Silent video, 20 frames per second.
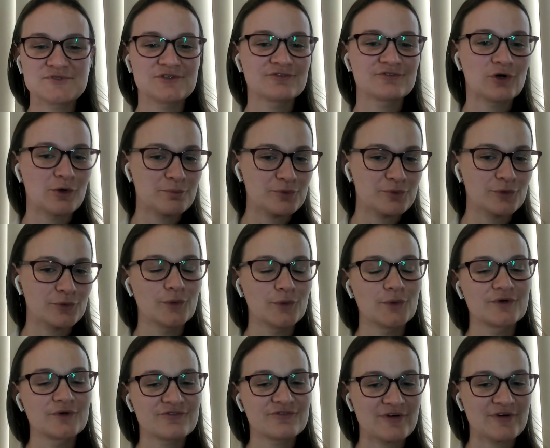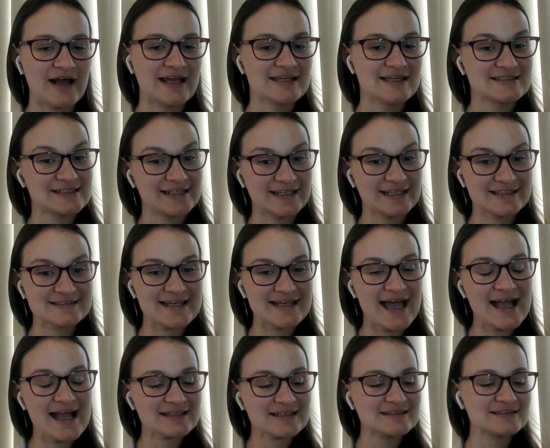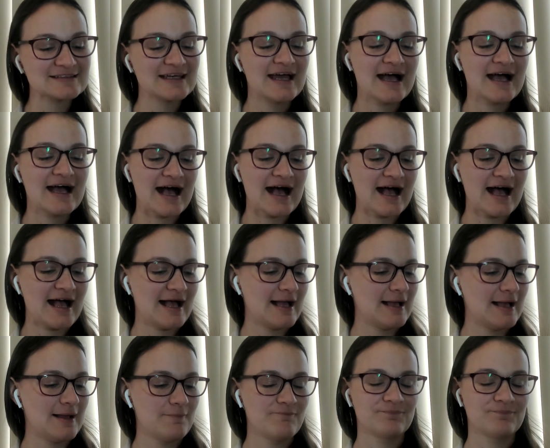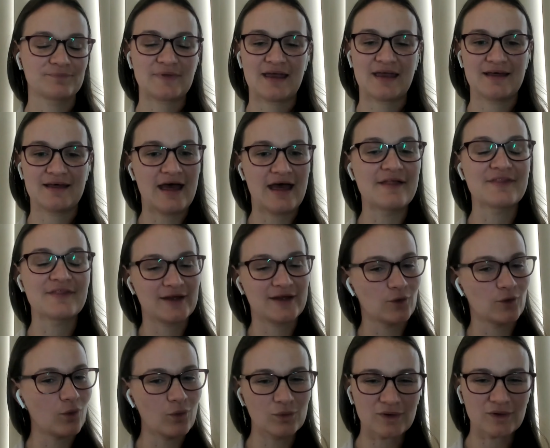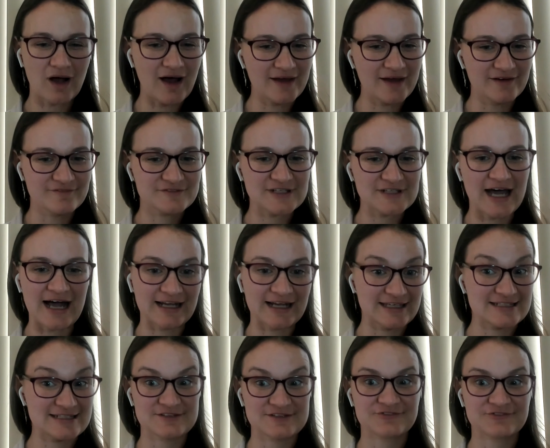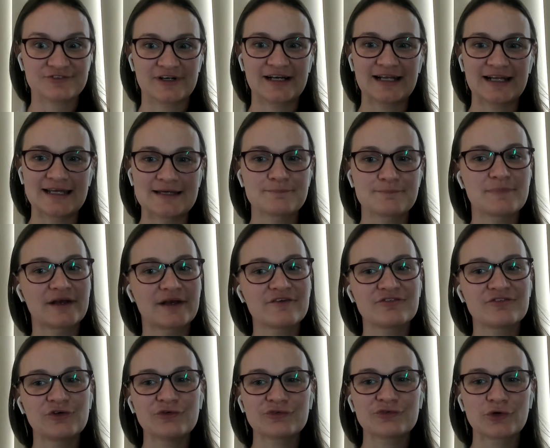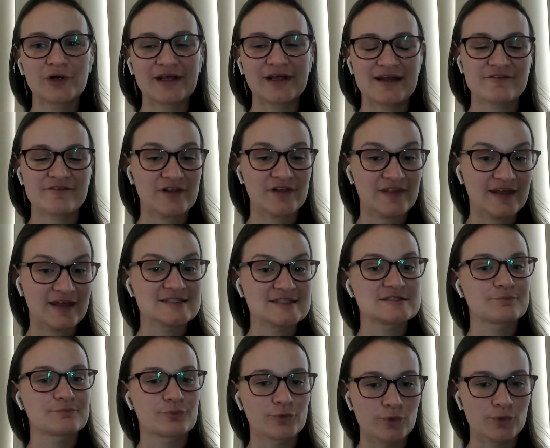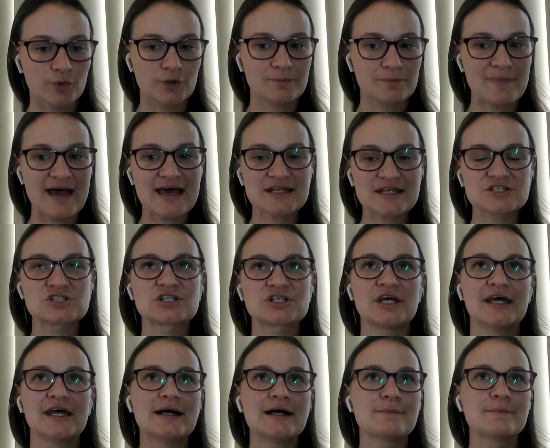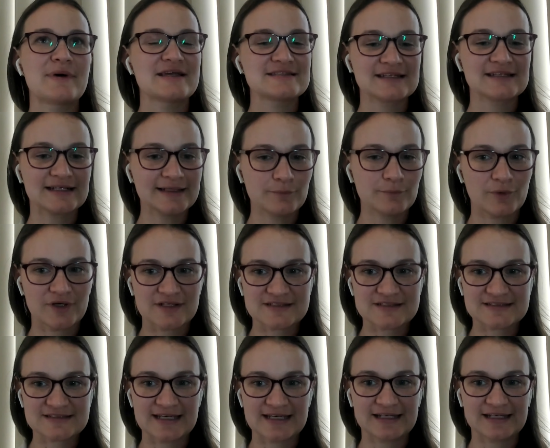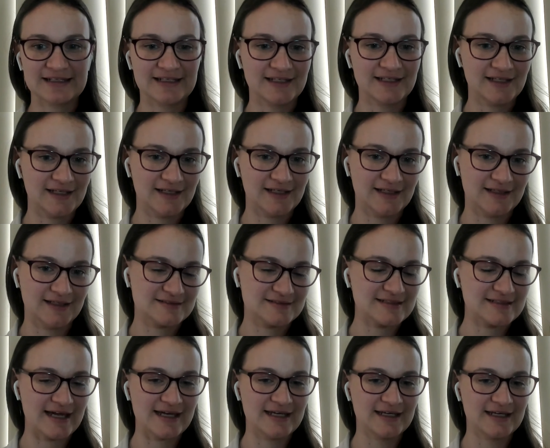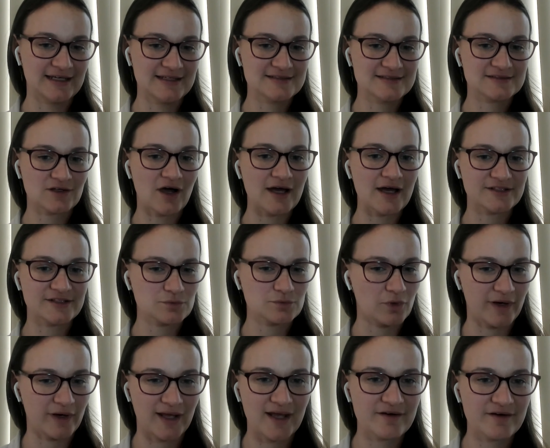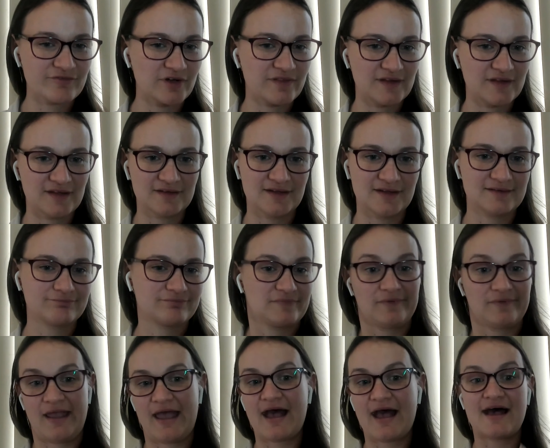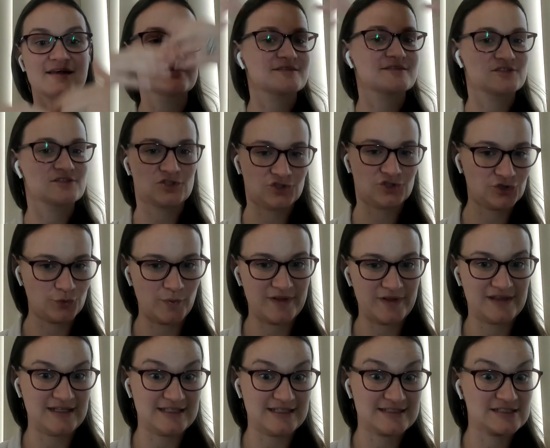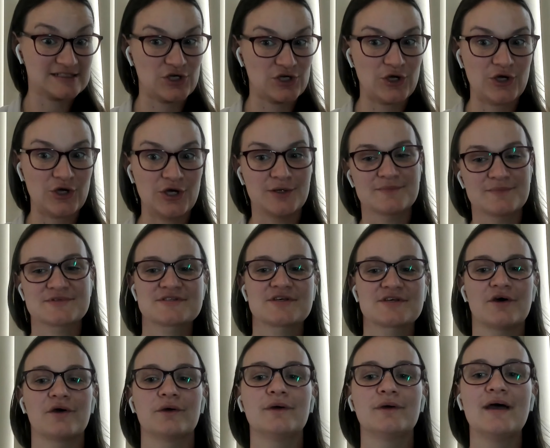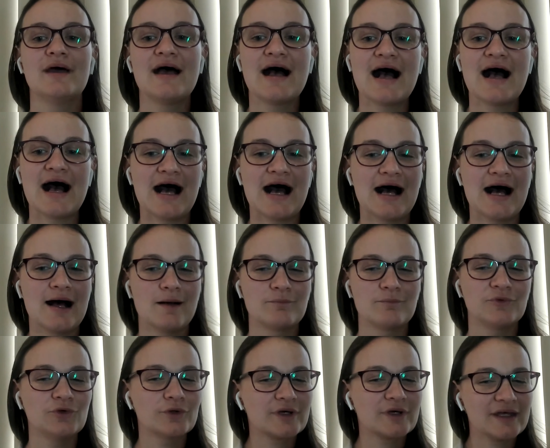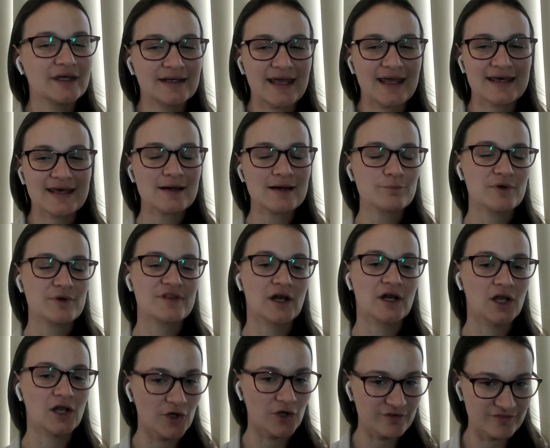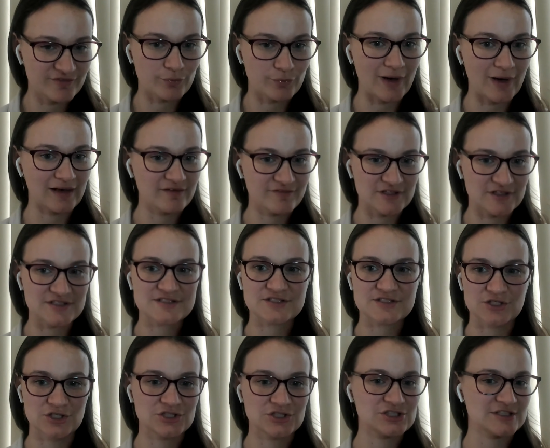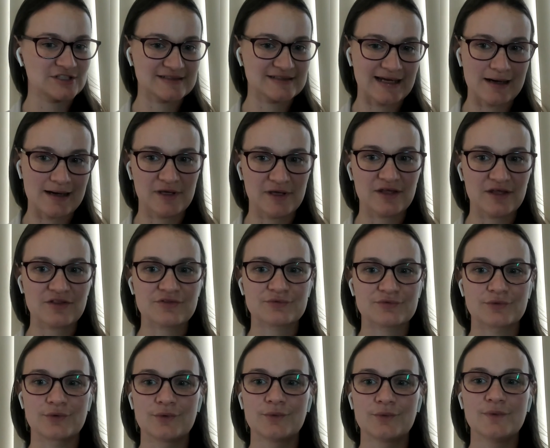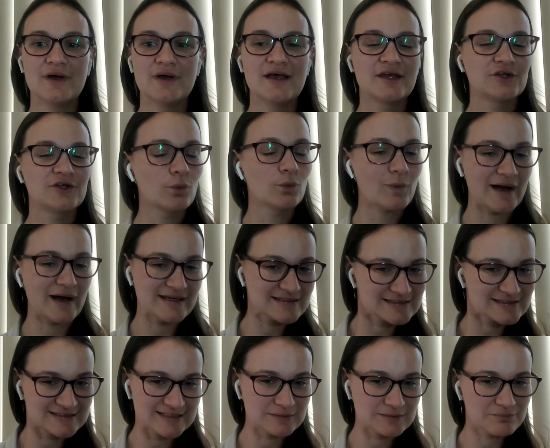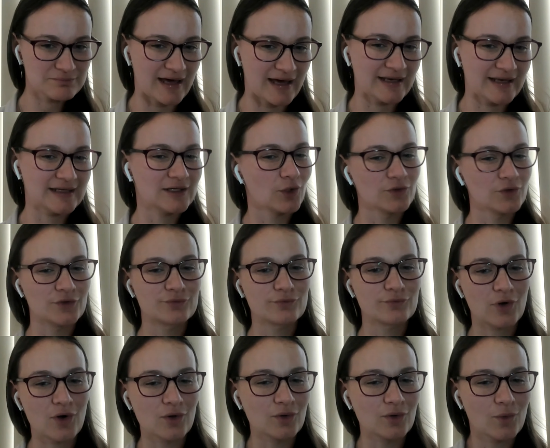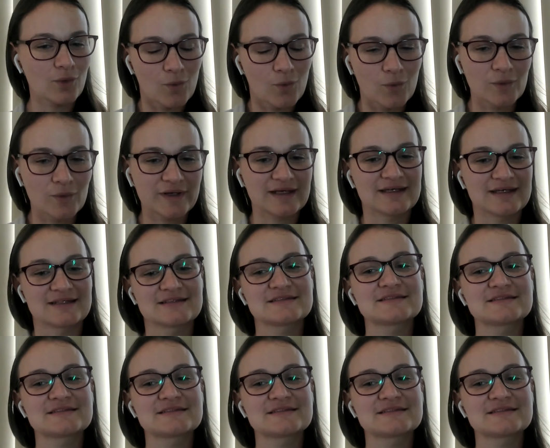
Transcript: You've got broad, phrase, and mm. exact. Okay. Um, and they all kind of target differently. But if you've got everything as broad match, basically what it's telling is saying is, I just want everything that has to do with this term. So um, you can end up with a lot of irrelevant searches coming through. You're wasting money on the wrong audience.